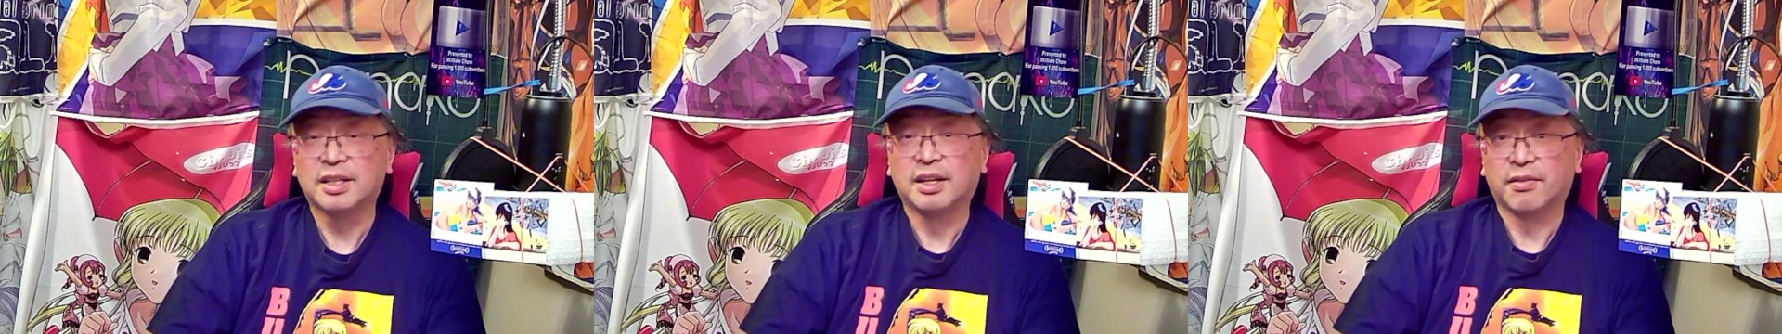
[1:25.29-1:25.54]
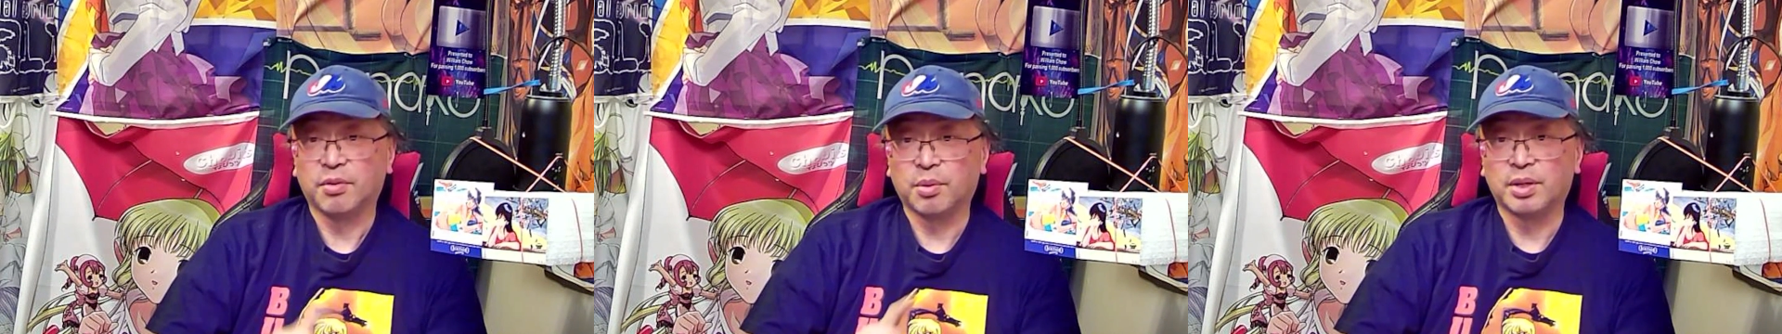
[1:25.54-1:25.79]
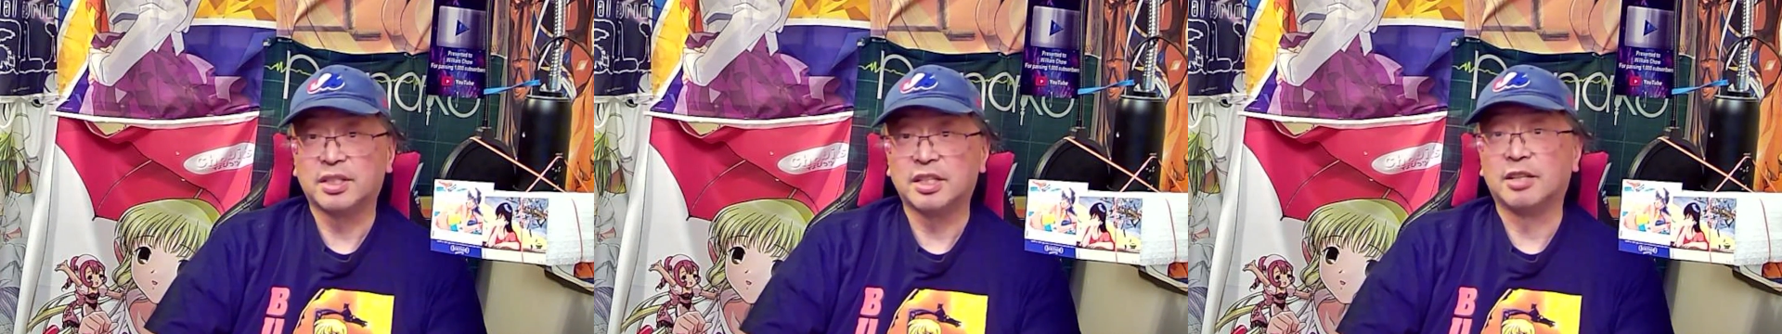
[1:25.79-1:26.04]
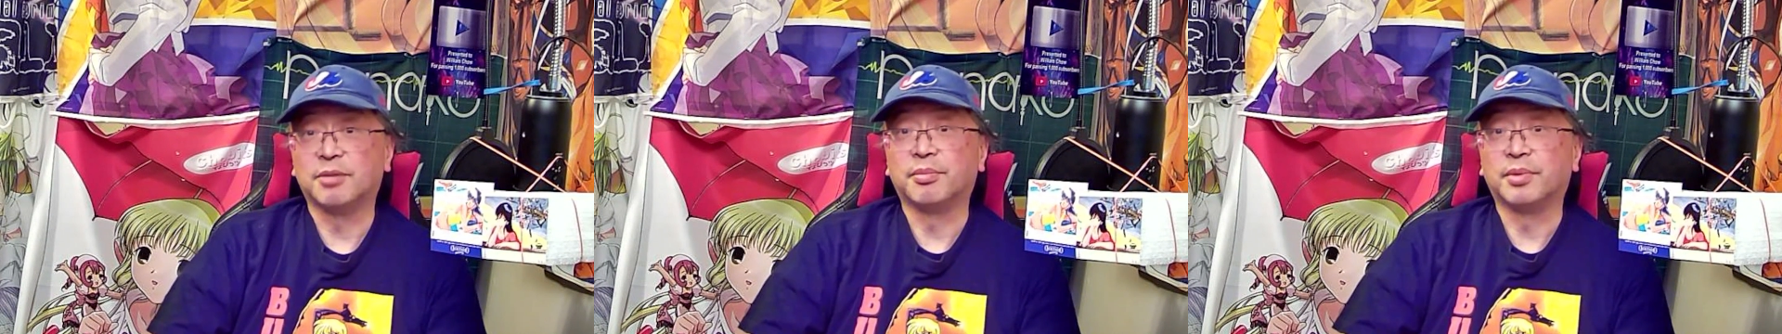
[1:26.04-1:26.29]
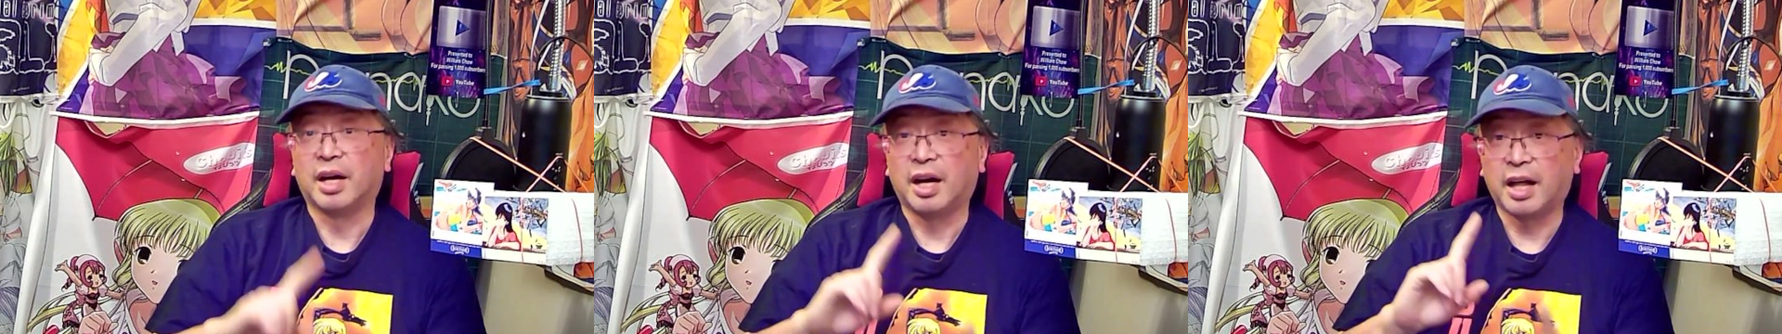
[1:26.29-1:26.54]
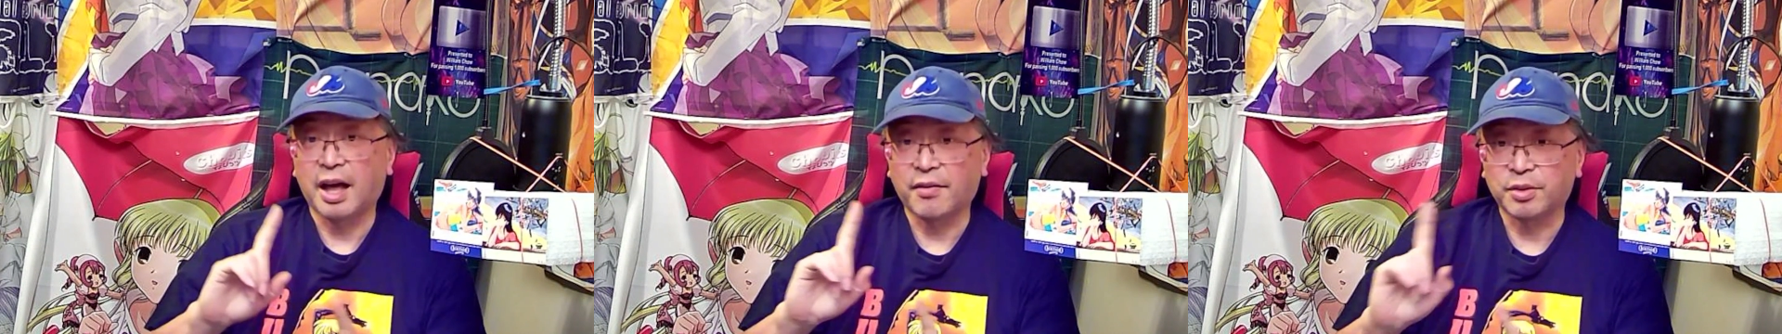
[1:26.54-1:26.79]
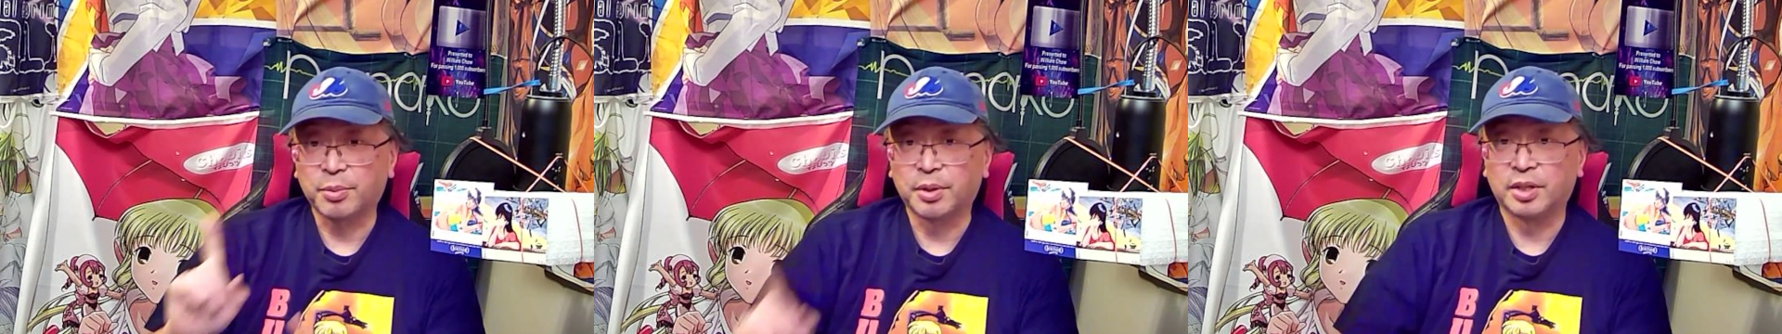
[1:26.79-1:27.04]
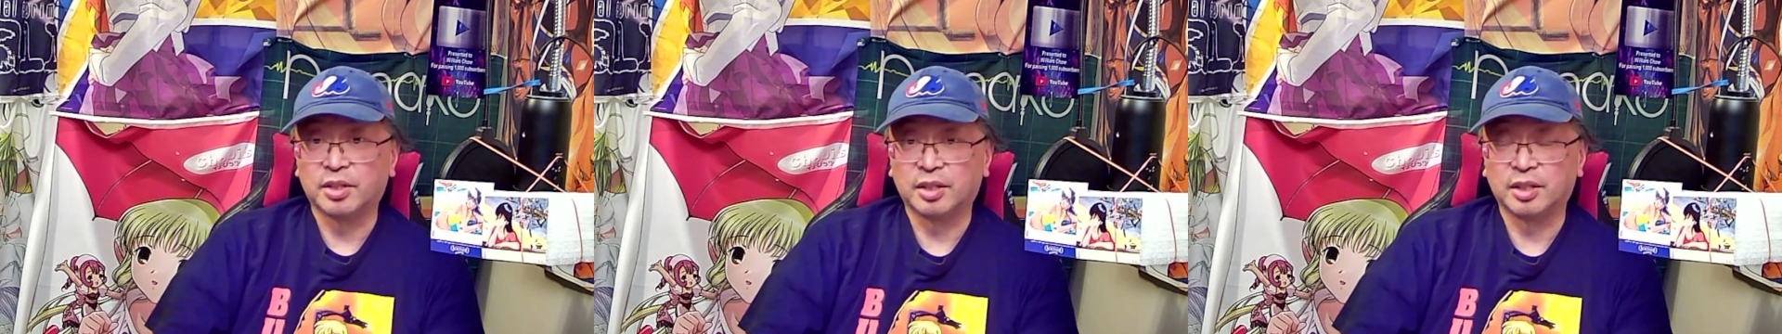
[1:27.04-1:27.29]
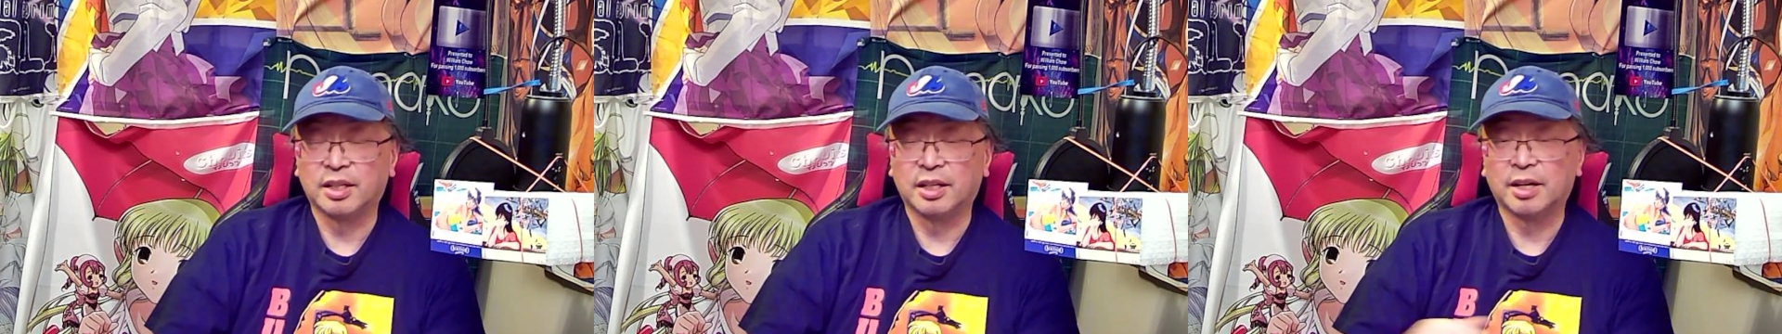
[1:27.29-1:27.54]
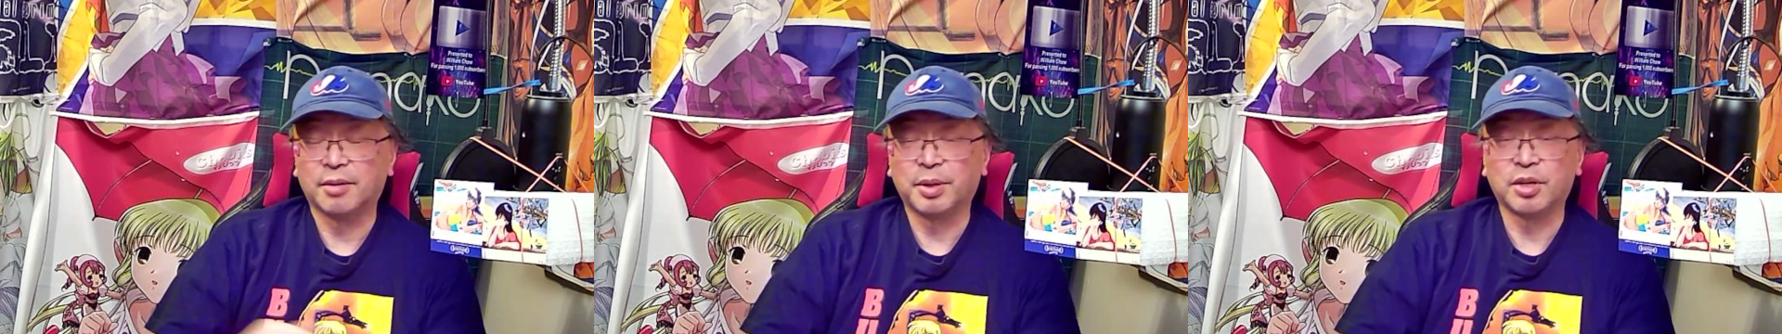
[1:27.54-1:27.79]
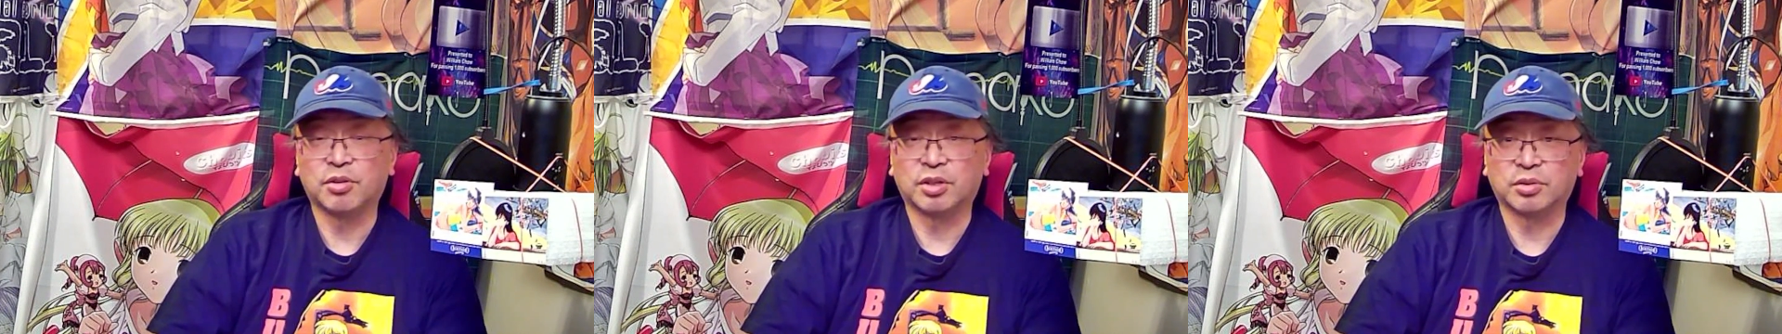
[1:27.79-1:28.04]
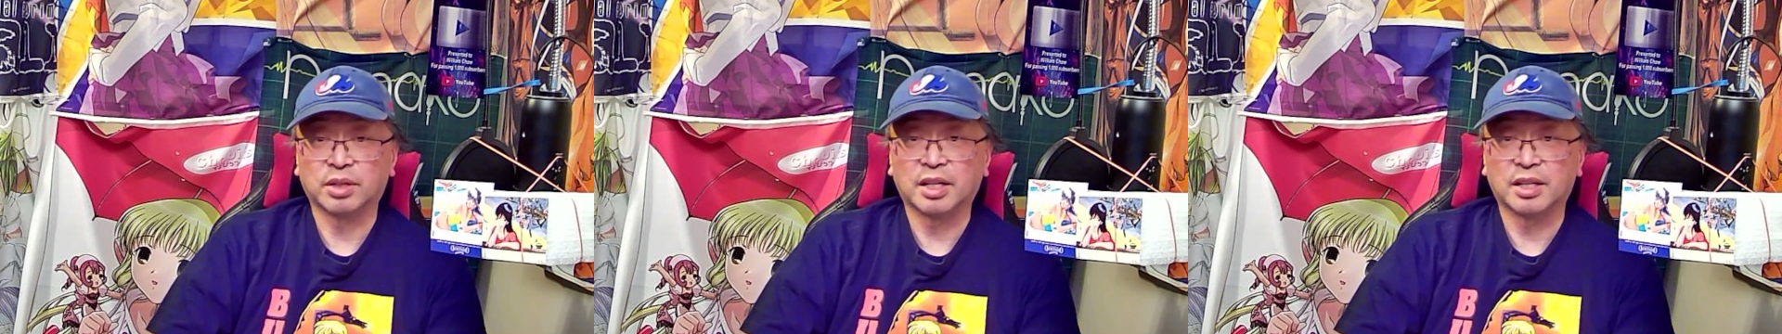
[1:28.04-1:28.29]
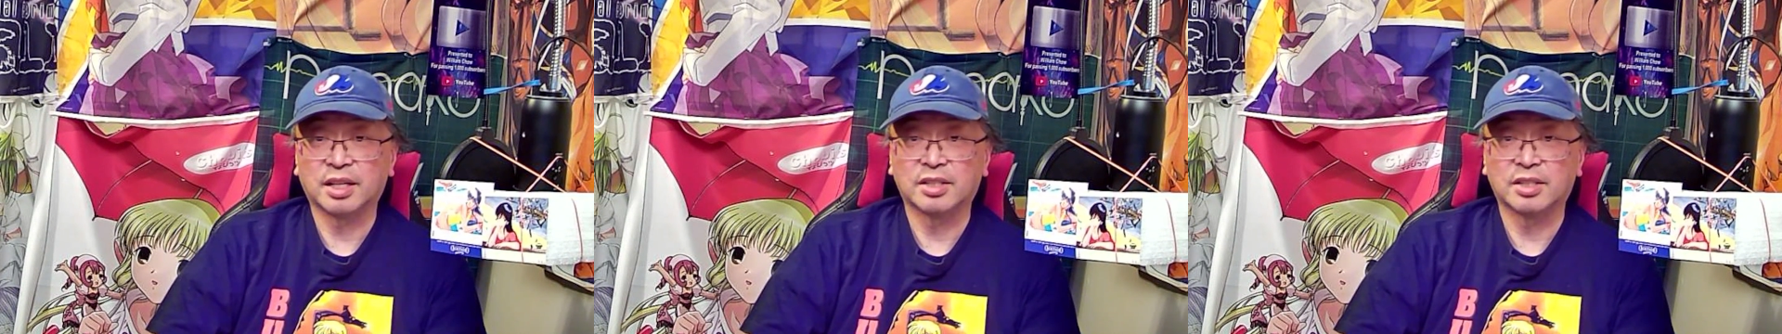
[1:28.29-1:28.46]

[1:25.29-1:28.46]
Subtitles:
if you want to see them, I'll have to put onto the Patreon. So again, that's